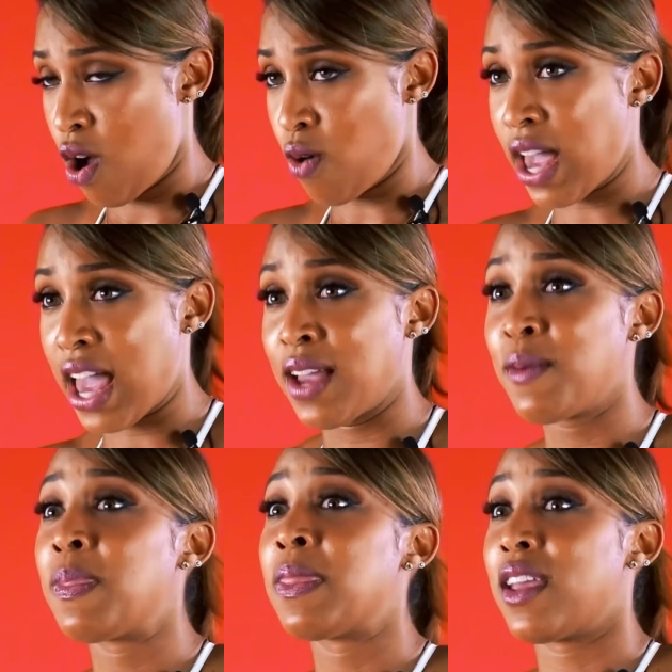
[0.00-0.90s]
Okay,
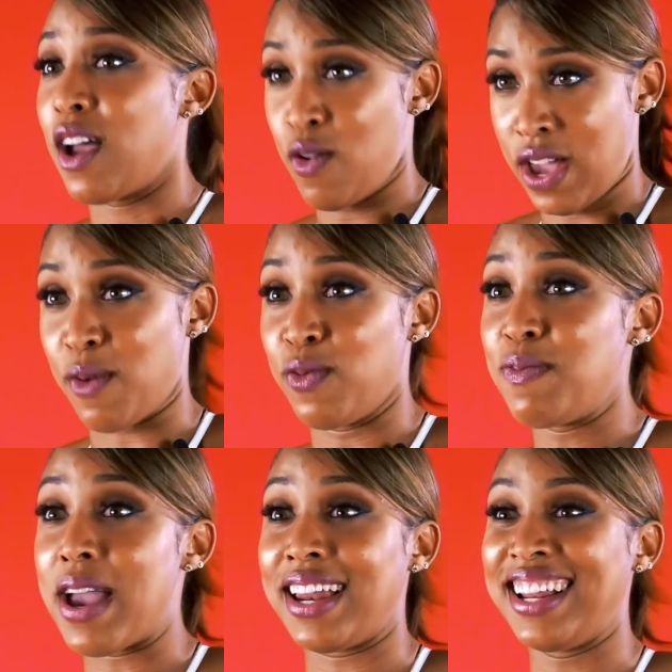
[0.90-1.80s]
okay, we
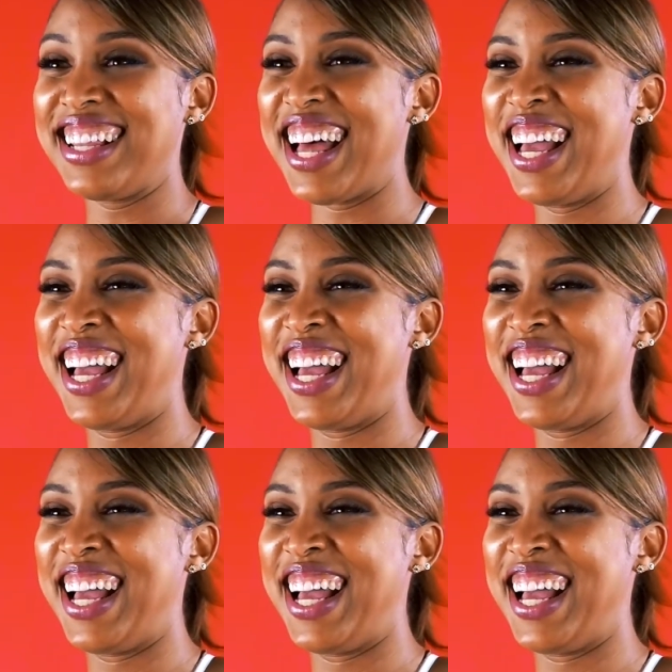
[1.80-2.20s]
made it.